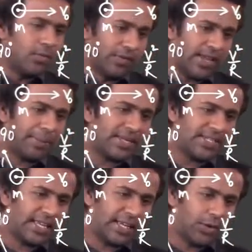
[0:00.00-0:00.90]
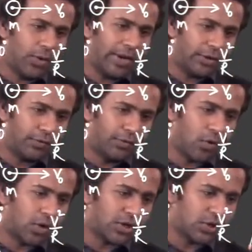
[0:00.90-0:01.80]
we are basically going to
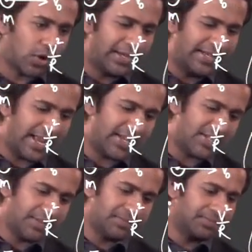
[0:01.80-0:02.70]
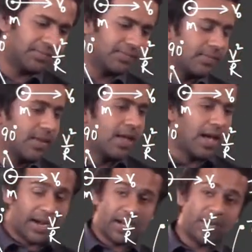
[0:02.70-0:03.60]
focus on tension,
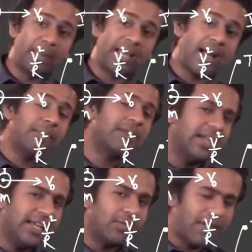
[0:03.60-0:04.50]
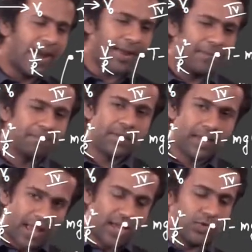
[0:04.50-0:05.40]
and it will become clear why
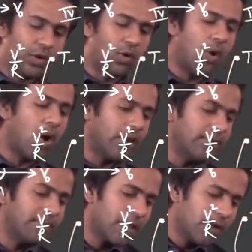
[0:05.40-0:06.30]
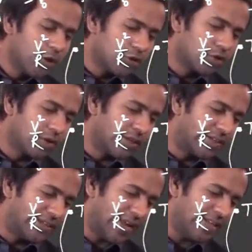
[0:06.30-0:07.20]
as we go on. So
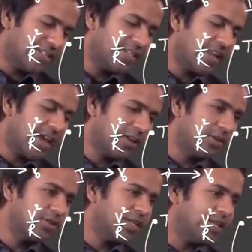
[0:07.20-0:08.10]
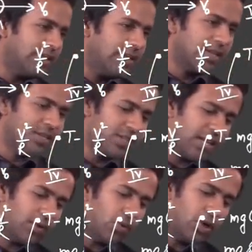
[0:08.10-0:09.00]
the tension here you see is
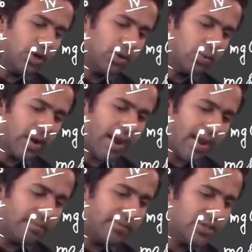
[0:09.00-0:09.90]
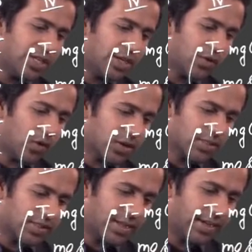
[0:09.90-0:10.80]
equal to mg
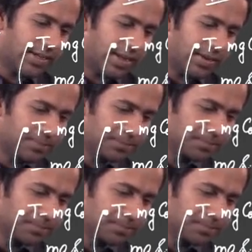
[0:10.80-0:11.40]
cos theta